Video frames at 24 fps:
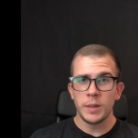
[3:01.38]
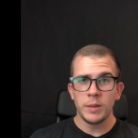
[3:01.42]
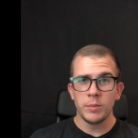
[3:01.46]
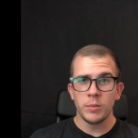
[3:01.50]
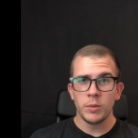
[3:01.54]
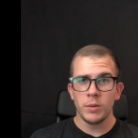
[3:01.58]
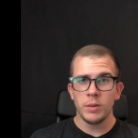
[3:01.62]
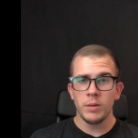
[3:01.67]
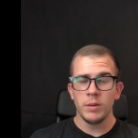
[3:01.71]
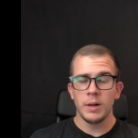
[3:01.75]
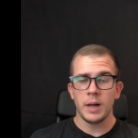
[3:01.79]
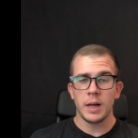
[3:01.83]

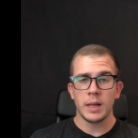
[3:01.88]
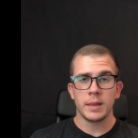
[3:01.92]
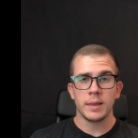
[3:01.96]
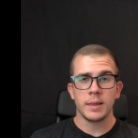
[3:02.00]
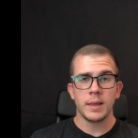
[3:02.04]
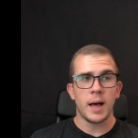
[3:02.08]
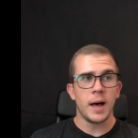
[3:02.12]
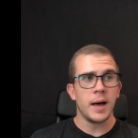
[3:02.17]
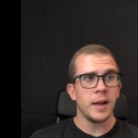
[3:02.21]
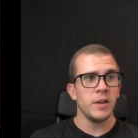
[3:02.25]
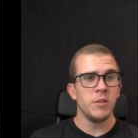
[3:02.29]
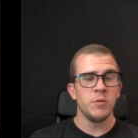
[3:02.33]
people, a
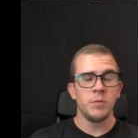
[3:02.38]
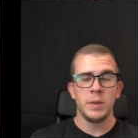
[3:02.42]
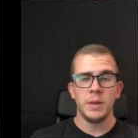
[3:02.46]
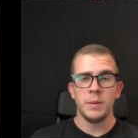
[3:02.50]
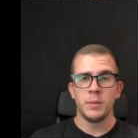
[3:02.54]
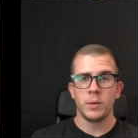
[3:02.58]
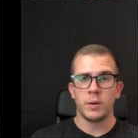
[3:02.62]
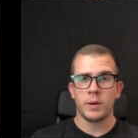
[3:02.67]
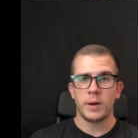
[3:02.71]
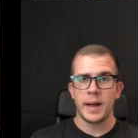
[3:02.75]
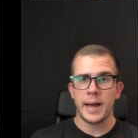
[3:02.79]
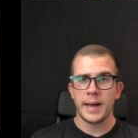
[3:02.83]
lot of
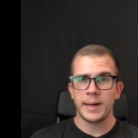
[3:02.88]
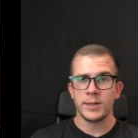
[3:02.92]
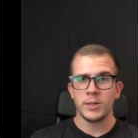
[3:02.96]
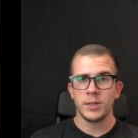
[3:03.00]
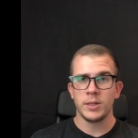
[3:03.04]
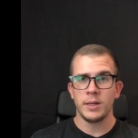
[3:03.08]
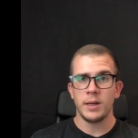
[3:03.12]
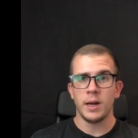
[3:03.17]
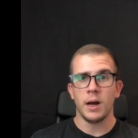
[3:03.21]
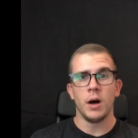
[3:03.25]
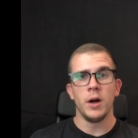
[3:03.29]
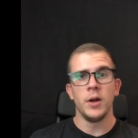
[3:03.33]
people are
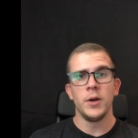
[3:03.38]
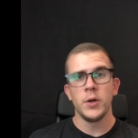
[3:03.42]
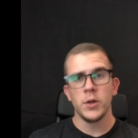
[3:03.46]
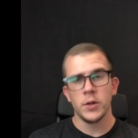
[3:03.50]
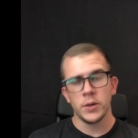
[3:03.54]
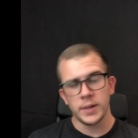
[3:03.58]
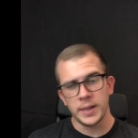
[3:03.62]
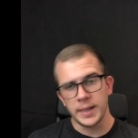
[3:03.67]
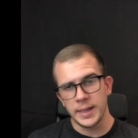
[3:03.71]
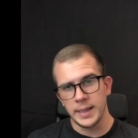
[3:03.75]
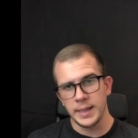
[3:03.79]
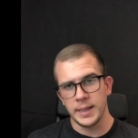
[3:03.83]
actually
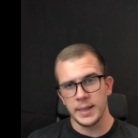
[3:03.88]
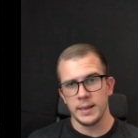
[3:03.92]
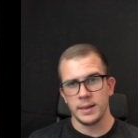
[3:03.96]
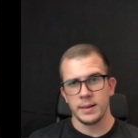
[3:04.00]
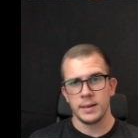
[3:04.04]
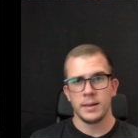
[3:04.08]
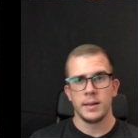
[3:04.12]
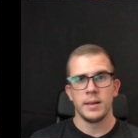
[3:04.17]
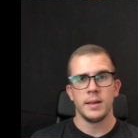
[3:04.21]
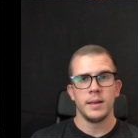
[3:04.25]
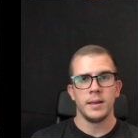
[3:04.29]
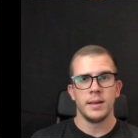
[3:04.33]
under
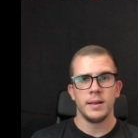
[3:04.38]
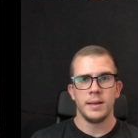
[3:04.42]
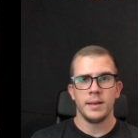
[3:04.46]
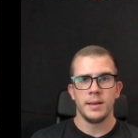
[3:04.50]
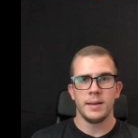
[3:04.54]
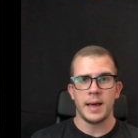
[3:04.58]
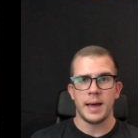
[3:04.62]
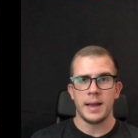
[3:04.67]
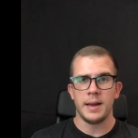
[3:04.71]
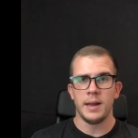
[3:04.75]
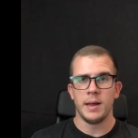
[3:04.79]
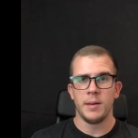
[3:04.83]
eating
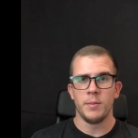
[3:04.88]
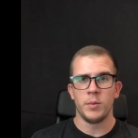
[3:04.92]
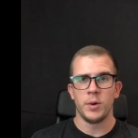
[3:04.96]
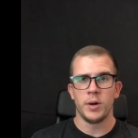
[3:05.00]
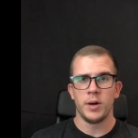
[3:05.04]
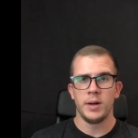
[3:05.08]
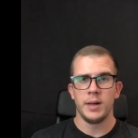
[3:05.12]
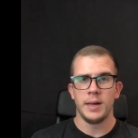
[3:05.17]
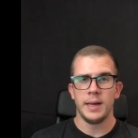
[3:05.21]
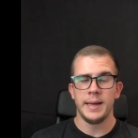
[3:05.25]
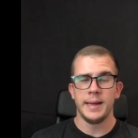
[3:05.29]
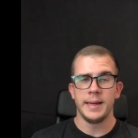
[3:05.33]
that
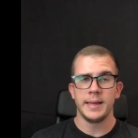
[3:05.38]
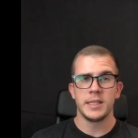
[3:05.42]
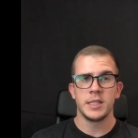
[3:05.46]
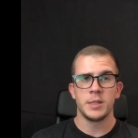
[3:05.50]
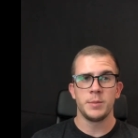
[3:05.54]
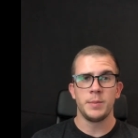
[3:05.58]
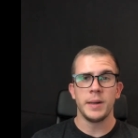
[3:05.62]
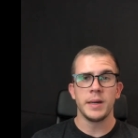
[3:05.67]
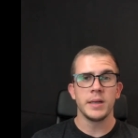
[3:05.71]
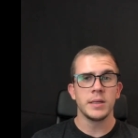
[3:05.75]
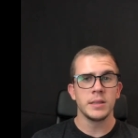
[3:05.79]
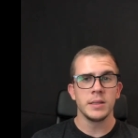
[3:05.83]
number. And
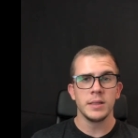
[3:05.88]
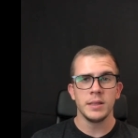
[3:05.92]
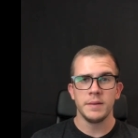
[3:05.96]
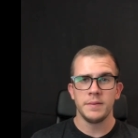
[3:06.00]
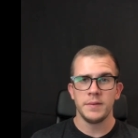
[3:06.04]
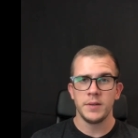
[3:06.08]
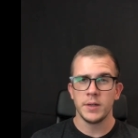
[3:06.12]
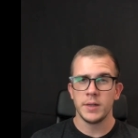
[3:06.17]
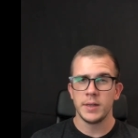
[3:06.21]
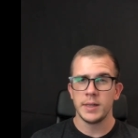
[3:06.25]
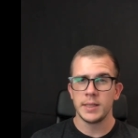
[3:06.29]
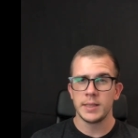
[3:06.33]
especially
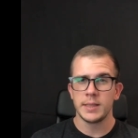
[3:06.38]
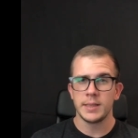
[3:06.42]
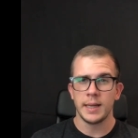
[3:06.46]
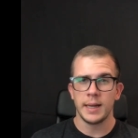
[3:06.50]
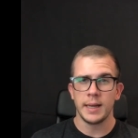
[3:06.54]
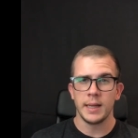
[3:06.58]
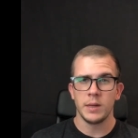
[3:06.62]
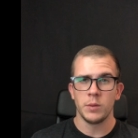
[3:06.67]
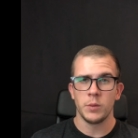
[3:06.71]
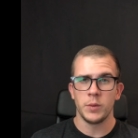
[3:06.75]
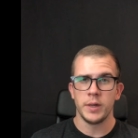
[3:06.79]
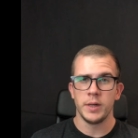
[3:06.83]
if you're in a
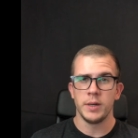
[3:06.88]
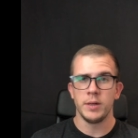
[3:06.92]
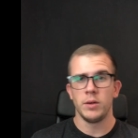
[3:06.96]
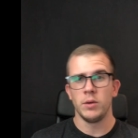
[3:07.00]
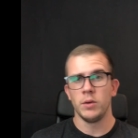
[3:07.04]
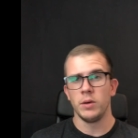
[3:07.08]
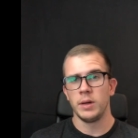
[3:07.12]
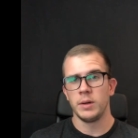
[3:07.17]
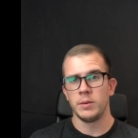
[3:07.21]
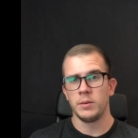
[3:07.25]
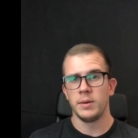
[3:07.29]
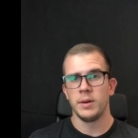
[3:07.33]
setting where you're
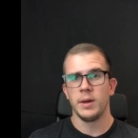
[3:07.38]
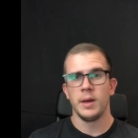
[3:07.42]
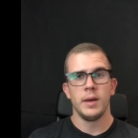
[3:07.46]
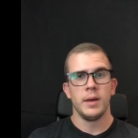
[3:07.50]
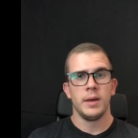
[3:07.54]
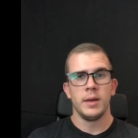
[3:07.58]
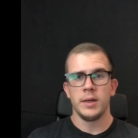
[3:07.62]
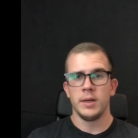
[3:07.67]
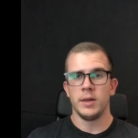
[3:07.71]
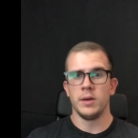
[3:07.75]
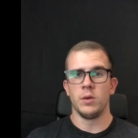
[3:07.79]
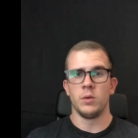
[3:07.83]
doing,
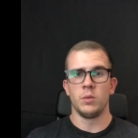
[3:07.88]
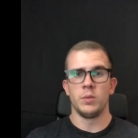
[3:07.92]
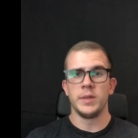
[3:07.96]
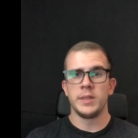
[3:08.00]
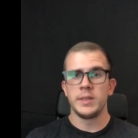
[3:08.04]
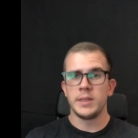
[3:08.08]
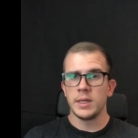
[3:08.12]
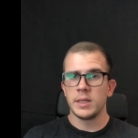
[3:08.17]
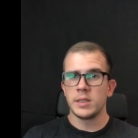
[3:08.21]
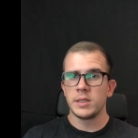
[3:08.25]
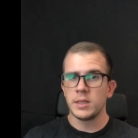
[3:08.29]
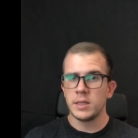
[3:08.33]

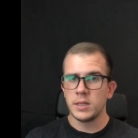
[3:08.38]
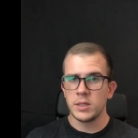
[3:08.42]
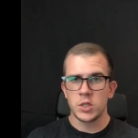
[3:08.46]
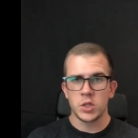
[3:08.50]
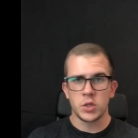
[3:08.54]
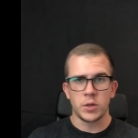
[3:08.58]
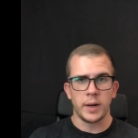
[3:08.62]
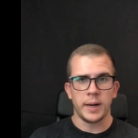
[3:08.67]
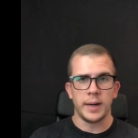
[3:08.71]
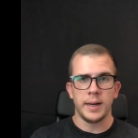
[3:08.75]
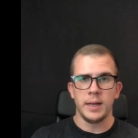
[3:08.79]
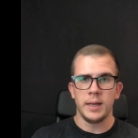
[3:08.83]
resistance
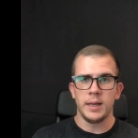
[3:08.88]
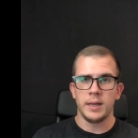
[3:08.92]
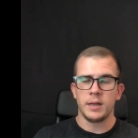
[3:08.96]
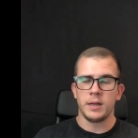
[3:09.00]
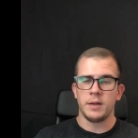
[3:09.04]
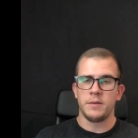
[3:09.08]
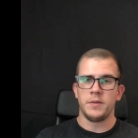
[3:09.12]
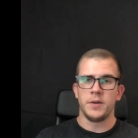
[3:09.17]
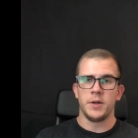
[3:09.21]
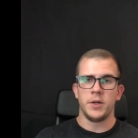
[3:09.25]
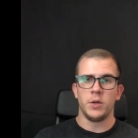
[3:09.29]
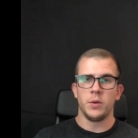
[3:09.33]
training,
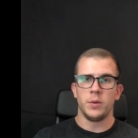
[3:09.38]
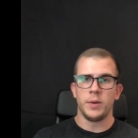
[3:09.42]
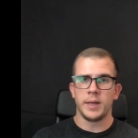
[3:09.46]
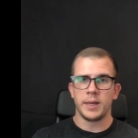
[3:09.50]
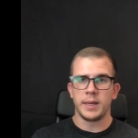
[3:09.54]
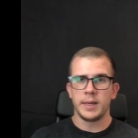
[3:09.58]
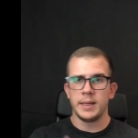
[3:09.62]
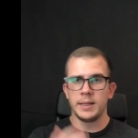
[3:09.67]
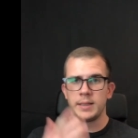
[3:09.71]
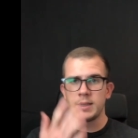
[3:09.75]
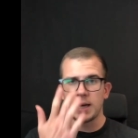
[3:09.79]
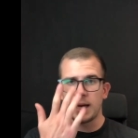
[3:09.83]
if you're doing
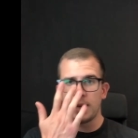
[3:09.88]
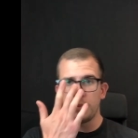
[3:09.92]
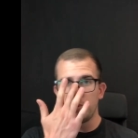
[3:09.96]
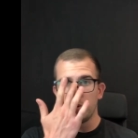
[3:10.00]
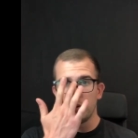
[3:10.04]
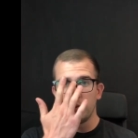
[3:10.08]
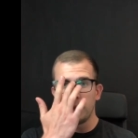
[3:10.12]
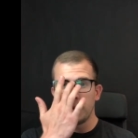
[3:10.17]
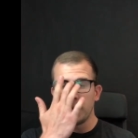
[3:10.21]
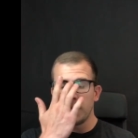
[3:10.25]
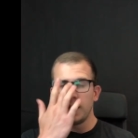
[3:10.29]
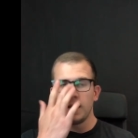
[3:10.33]
any type
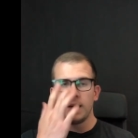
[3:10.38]
of,